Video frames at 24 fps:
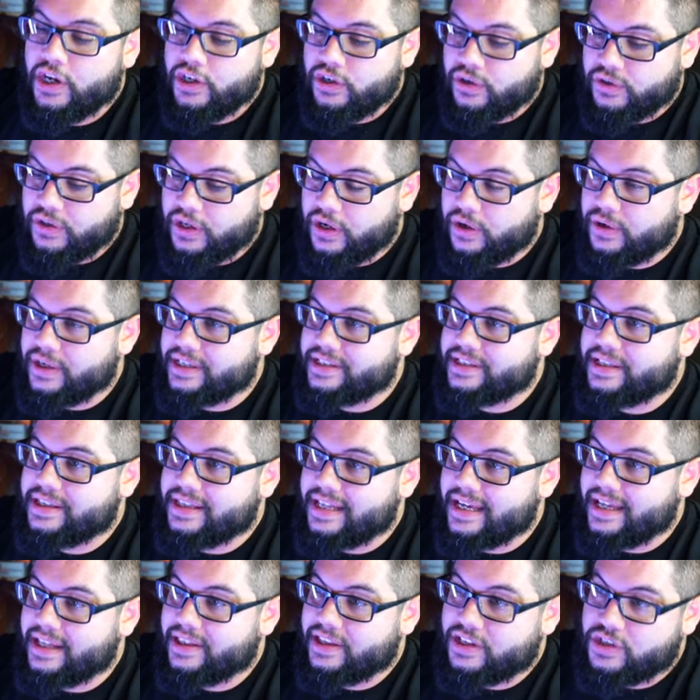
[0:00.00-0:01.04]
You'll notice
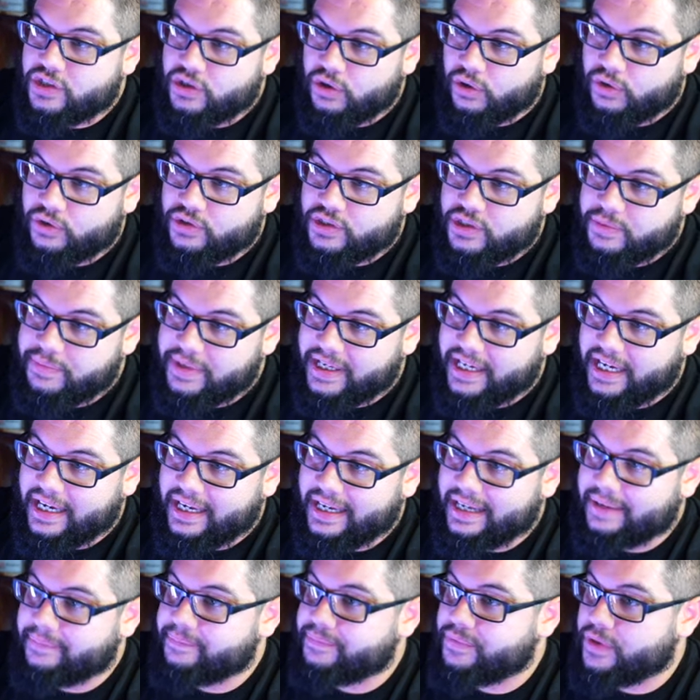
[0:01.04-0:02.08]
that the shoulders in
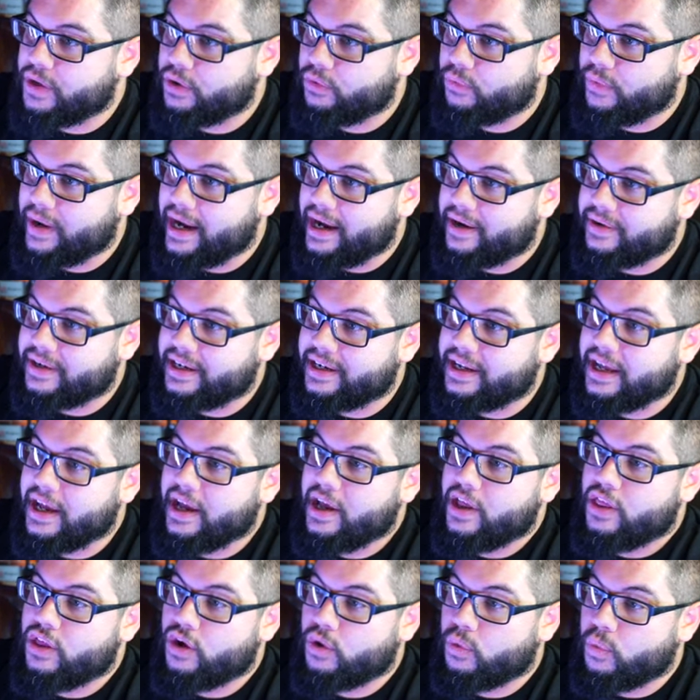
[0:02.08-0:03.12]
bikini, they're rounded,
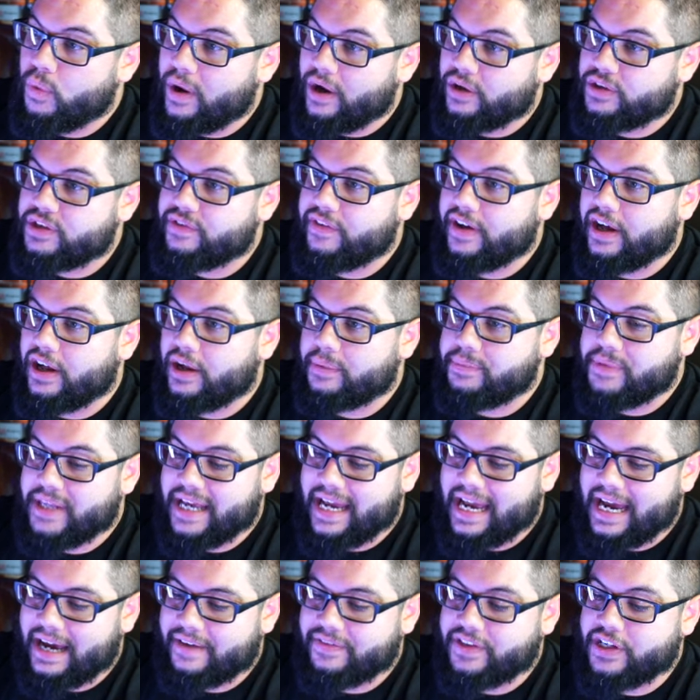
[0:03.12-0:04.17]
they're well developed,
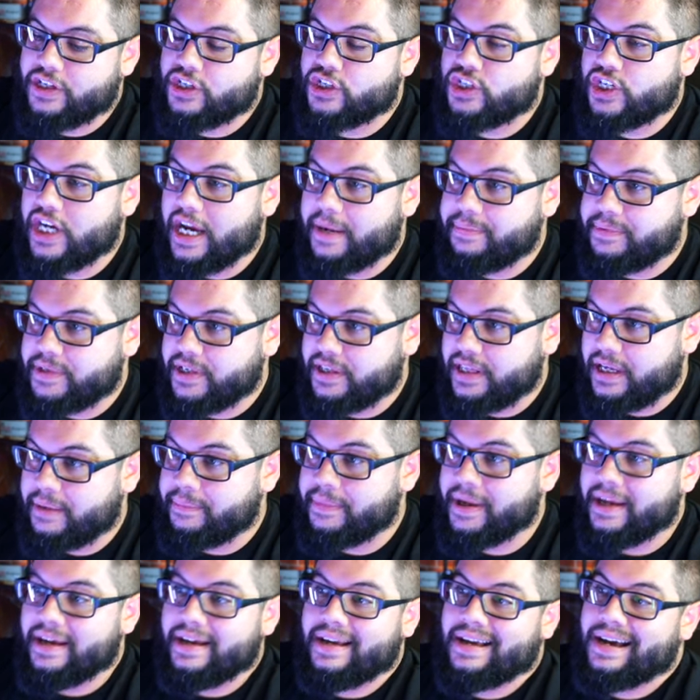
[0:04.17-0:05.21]
they have this shape to
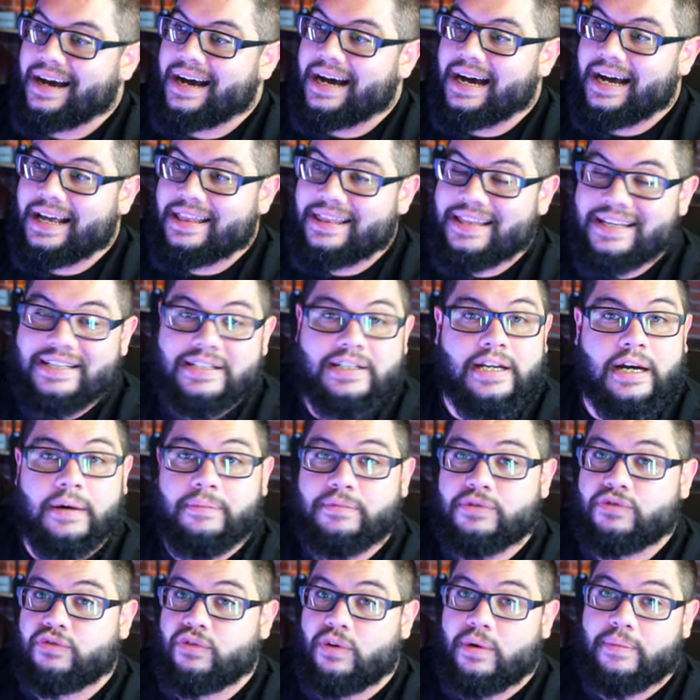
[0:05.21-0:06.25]
them. Uh, this
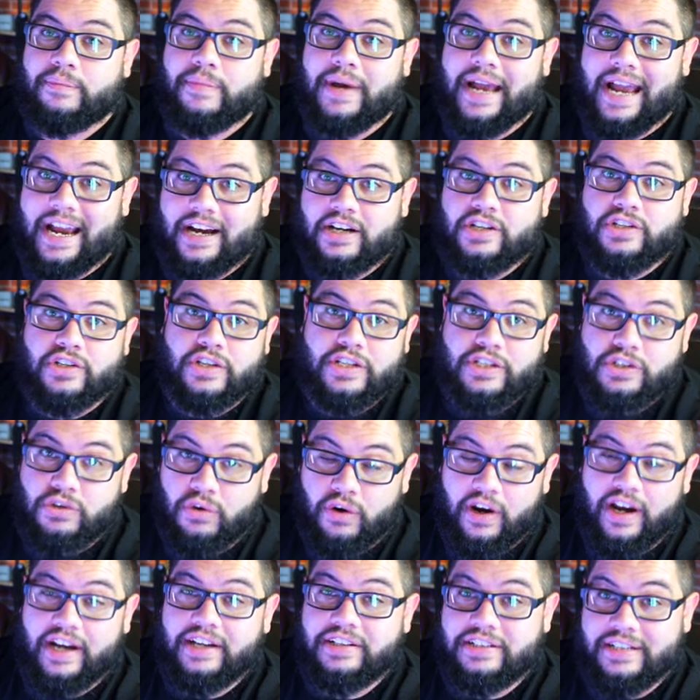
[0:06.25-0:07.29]
comes from actually
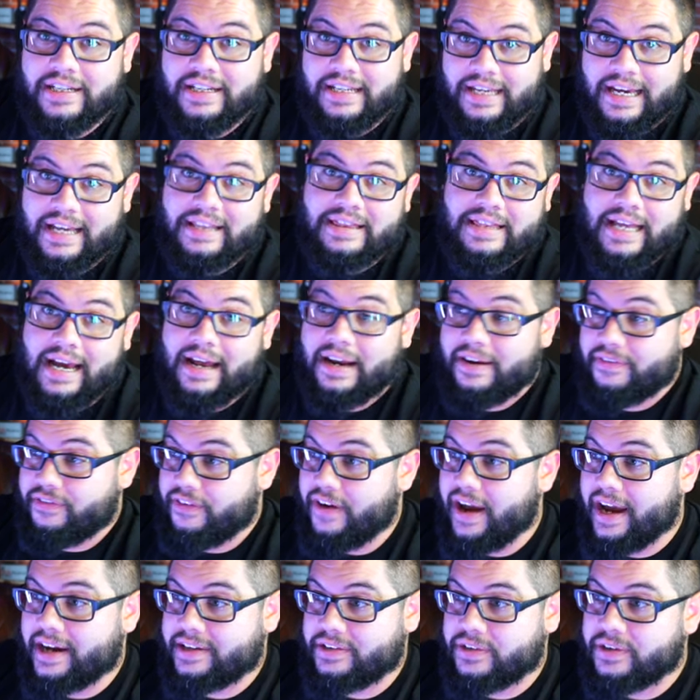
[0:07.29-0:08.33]
trying to get that
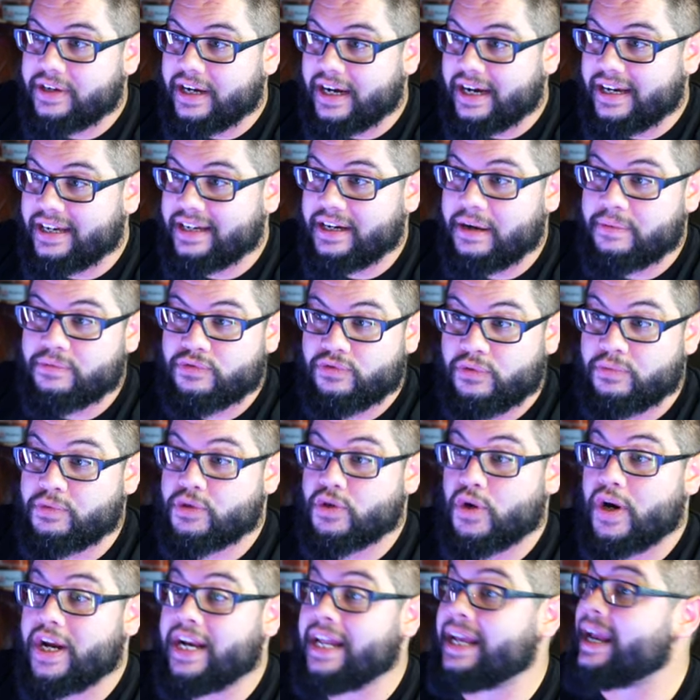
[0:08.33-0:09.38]
effect, okay? It comes from
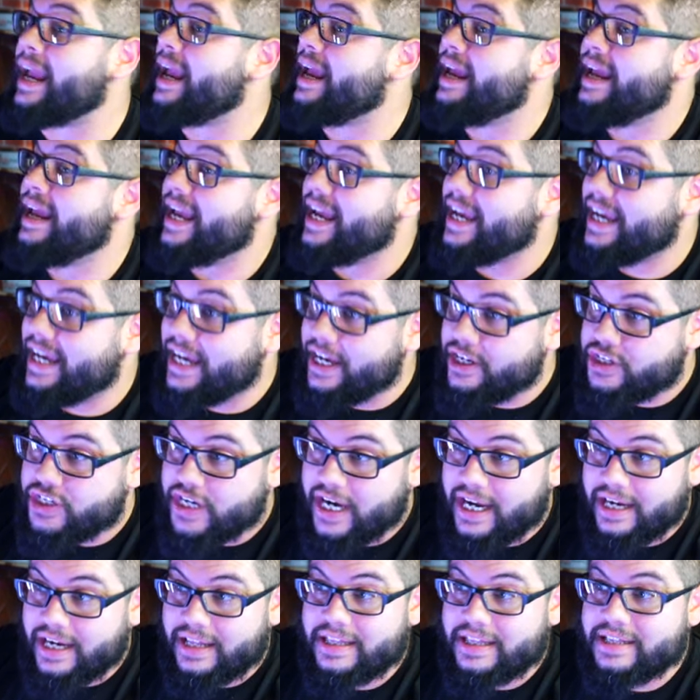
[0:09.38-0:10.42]
training each
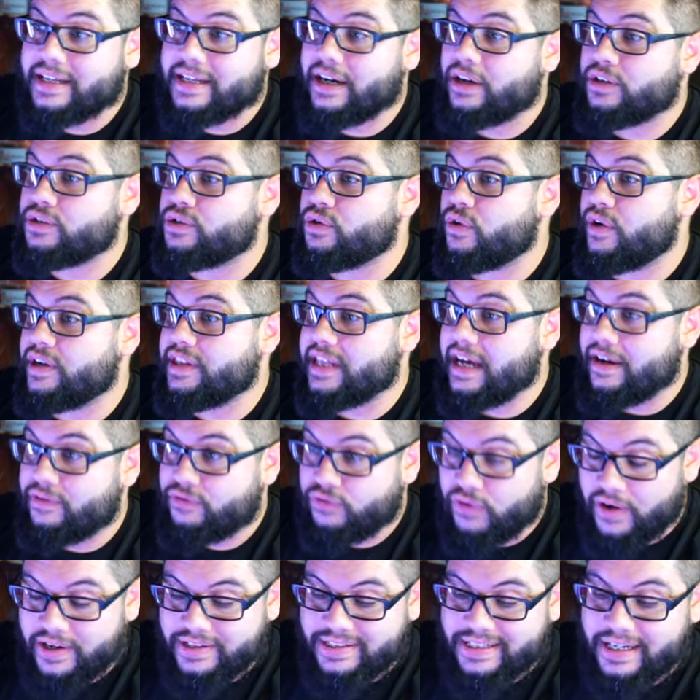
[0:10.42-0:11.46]
head of the deltoid, that
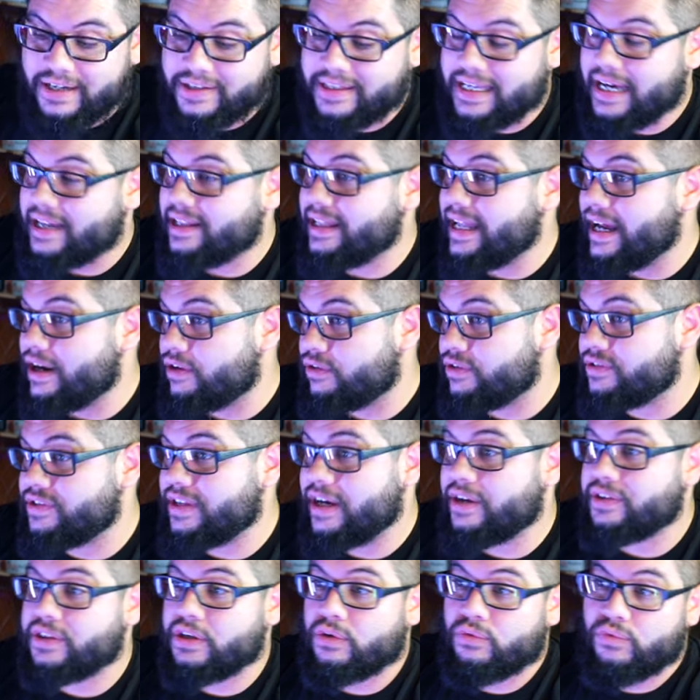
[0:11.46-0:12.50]
front delt, that lateral
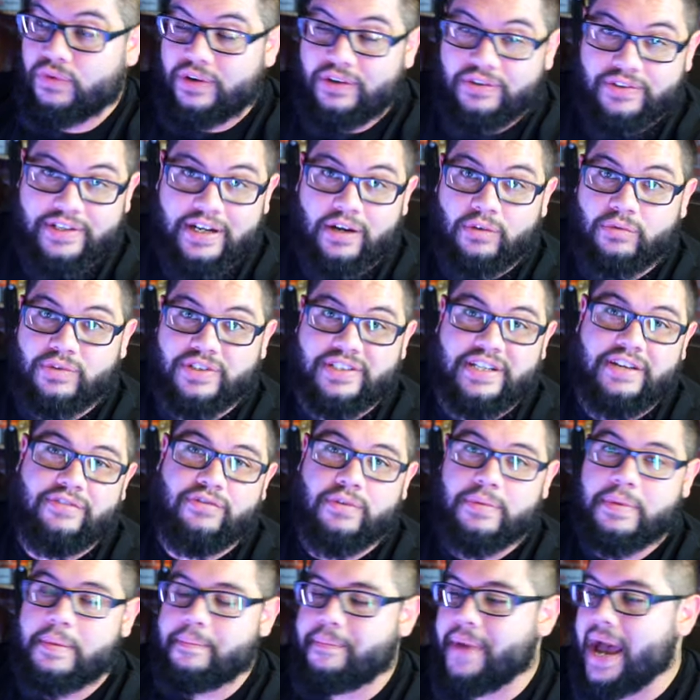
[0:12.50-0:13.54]
delt, the rear delt, we'll see
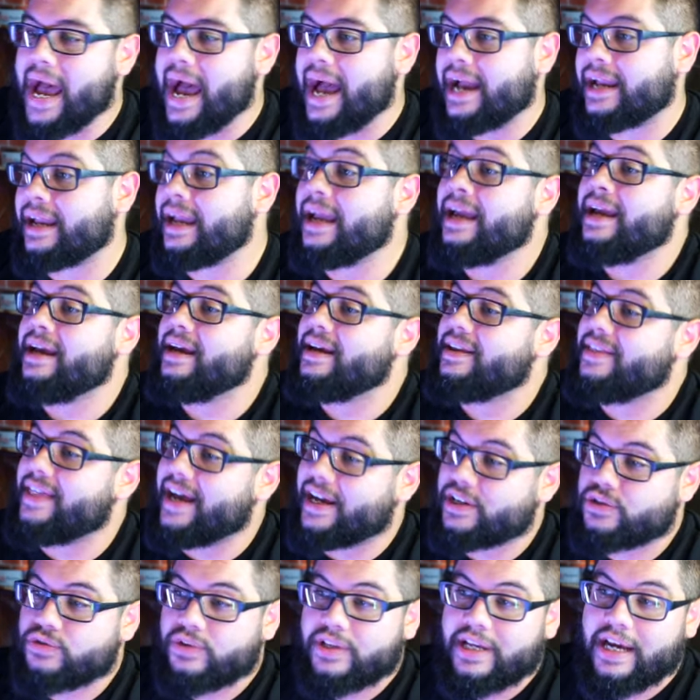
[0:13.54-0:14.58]
from the back.
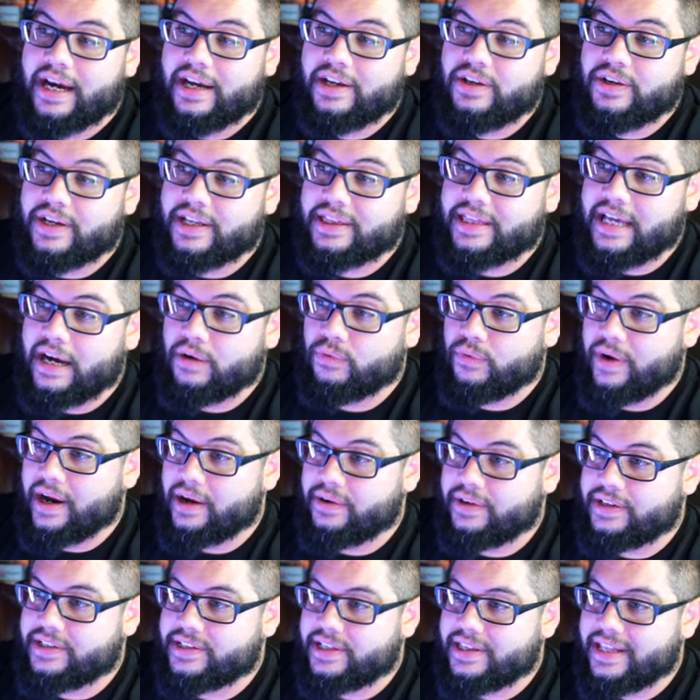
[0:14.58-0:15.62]
That's really how you get that
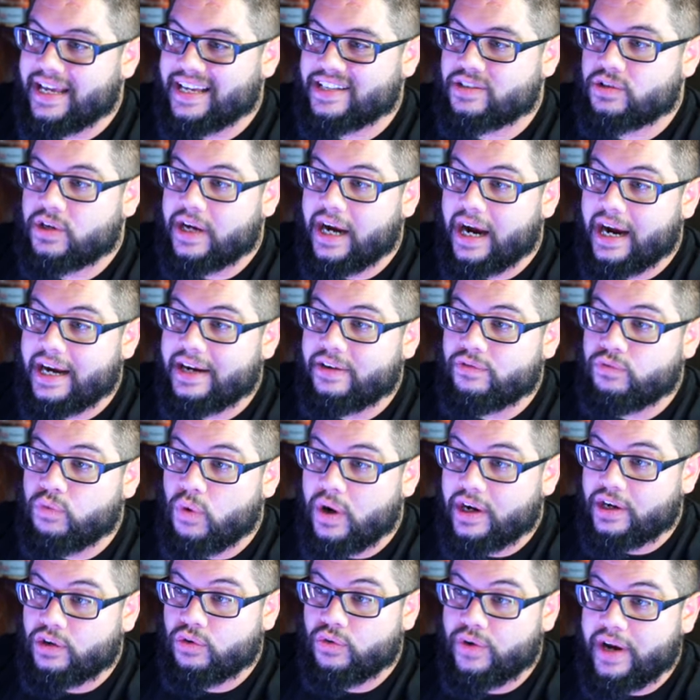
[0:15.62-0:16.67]
roundness, and that's kind of
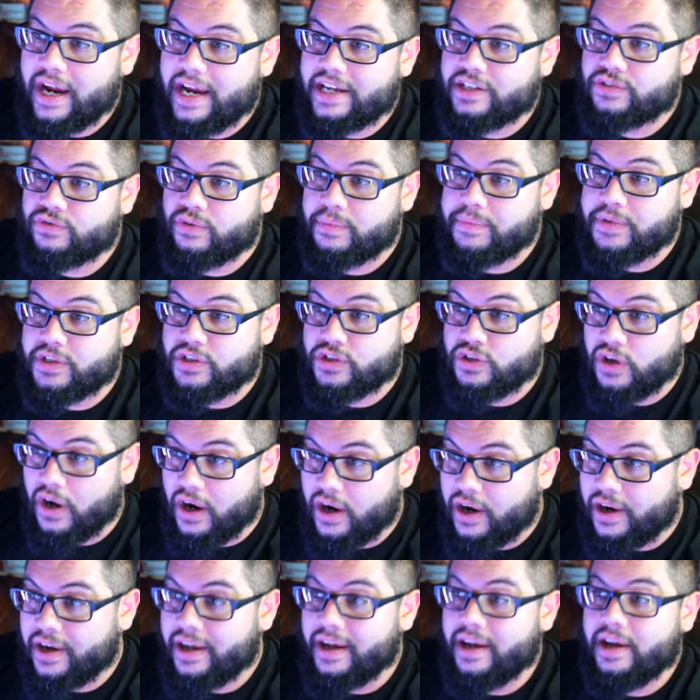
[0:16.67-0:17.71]
what creates from the
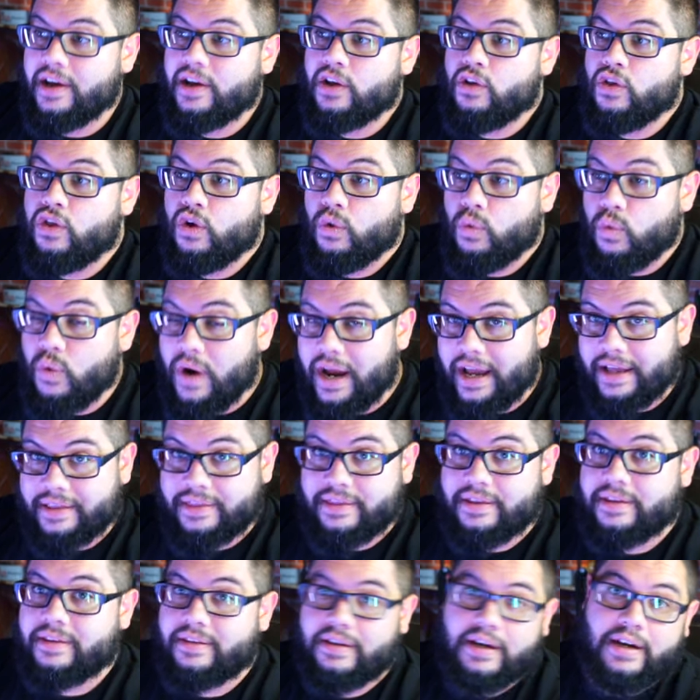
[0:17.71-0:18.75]
start the
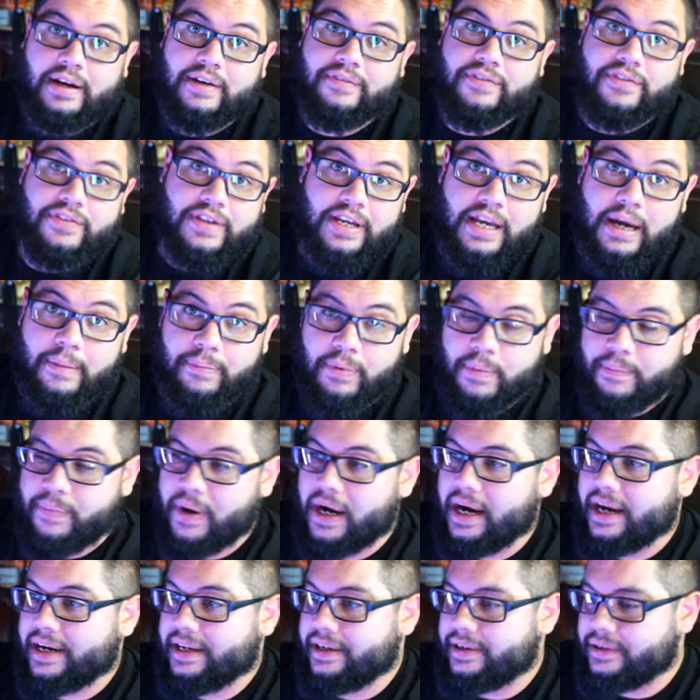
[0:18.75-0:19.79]
width of the upper
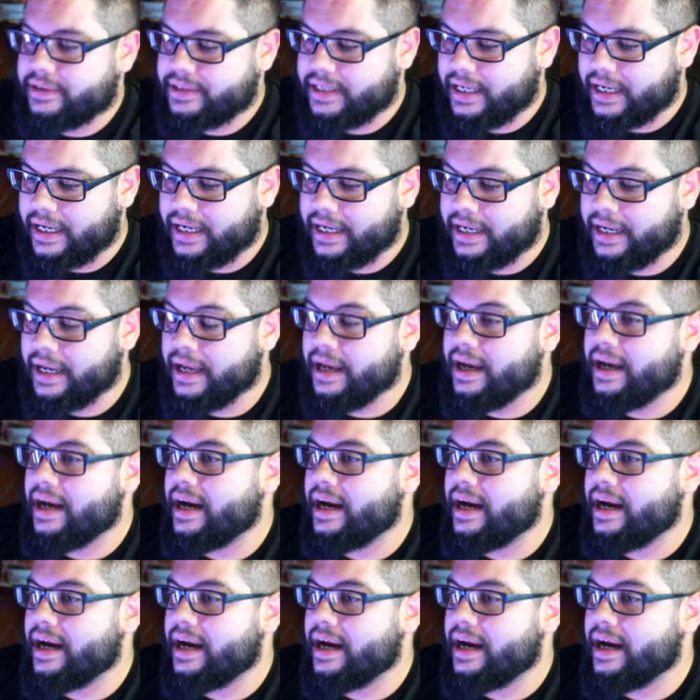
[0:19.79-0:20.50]
body, okay?